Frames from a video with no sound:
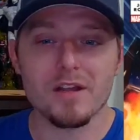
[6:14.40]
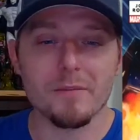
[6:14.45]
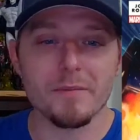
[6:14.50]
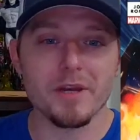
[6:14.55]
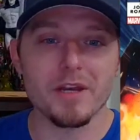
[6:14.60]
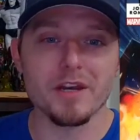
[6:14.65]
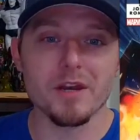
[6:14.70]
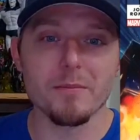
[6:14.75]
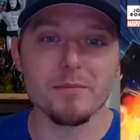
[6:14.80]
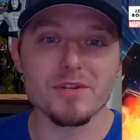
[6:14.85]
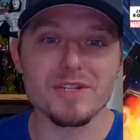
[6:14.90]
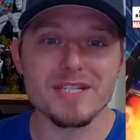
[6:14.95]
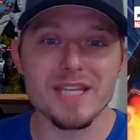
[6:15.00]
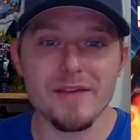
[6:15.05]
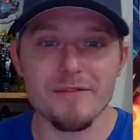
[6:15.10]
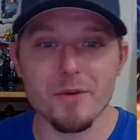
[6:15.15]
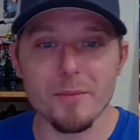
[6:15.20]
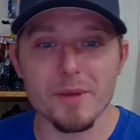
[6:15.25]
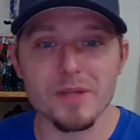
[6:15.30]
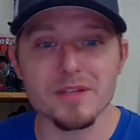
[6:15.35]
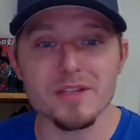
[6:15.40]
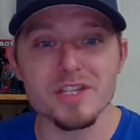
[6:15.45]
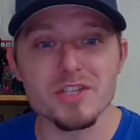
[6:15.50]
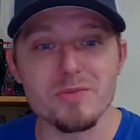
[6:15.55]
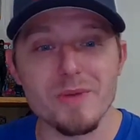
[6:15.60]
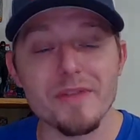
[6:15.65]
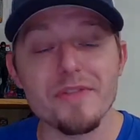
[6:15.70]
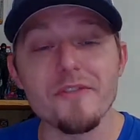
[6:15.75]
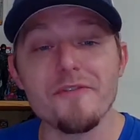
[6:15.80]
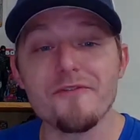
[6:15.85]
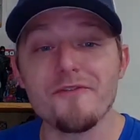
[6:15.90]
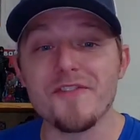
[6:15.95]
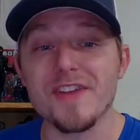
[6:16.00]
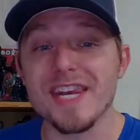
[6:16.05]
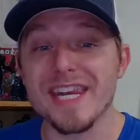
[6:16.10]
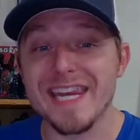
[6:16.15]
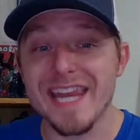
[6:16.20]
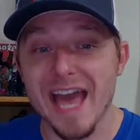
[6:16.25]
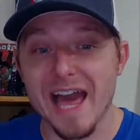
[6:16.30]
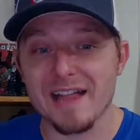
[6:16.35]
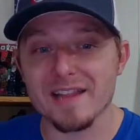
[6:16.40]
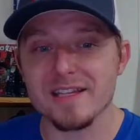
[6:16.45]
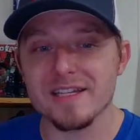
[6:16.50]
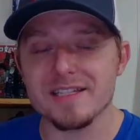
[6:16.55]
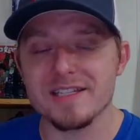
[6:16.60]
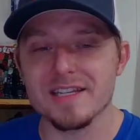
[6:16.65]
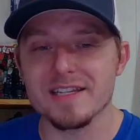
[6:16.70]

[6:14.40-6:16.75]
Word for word: Coming in at number seven on my list, we have the finale